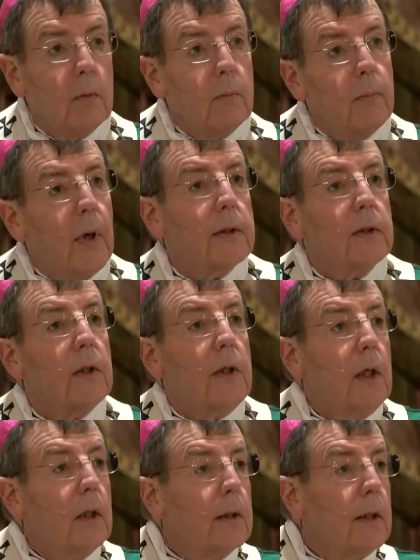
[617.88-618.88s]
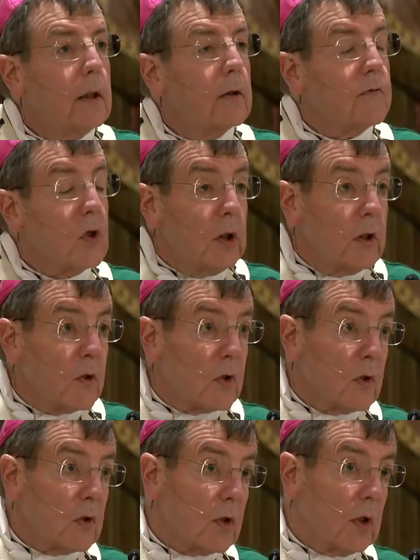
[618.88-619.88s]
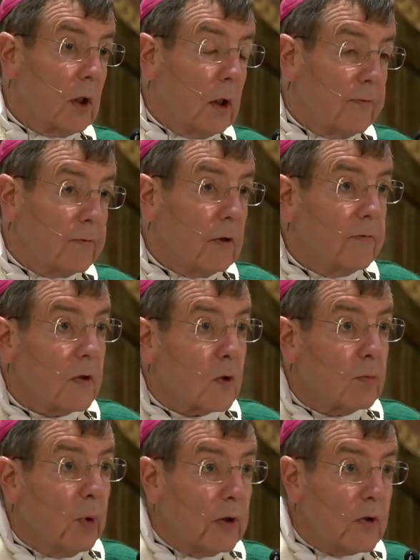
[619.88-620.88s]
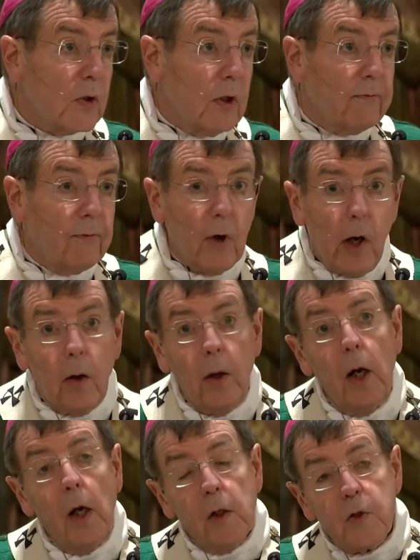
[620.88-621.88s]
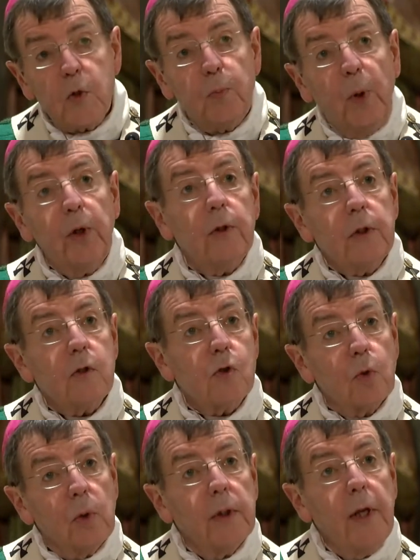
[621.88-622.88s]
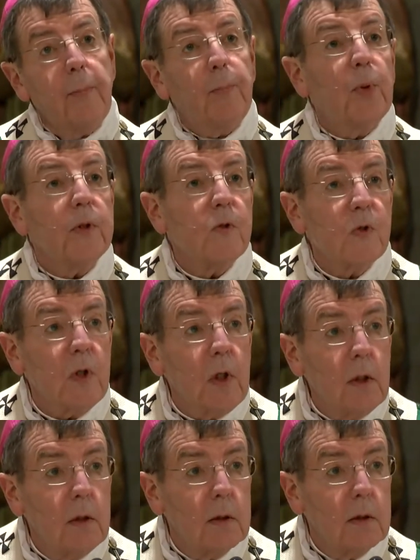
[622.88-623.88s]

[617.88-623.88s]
But the healing of Jesus, the gift of his mercy for our spiritual leprosy,